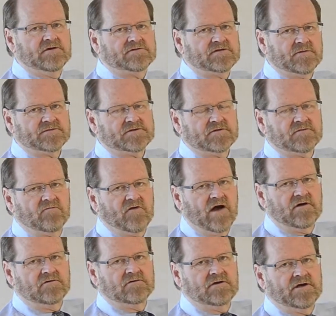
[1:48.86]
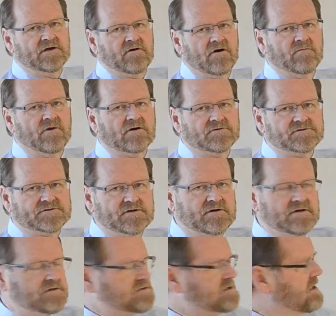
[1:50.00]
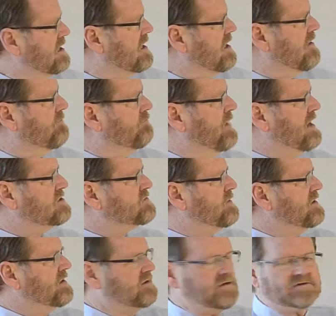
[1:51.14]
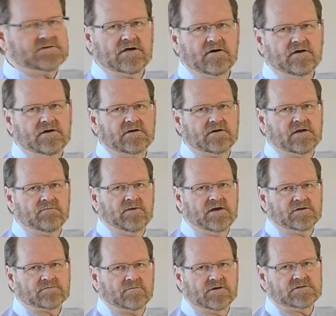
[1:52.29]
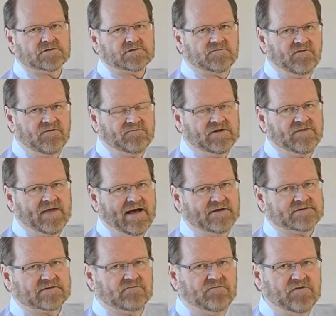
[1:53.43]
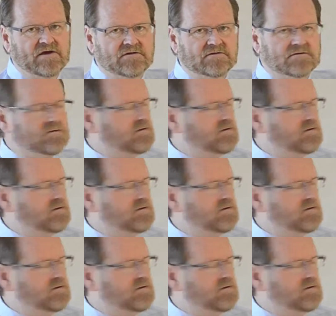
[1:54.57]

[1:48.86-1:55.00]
Simpson, Viola, and Arbuckle series. Basement in this area can be as much as 50,000 feet.